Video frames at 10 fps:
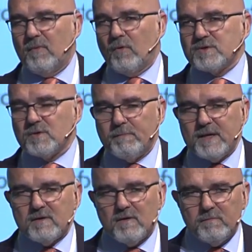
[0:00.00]
also
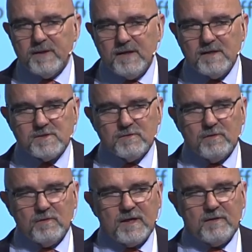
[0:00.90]
big companies
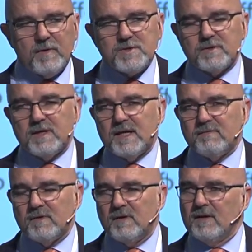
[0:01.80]
or at regional
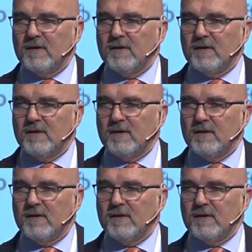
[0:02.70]
level,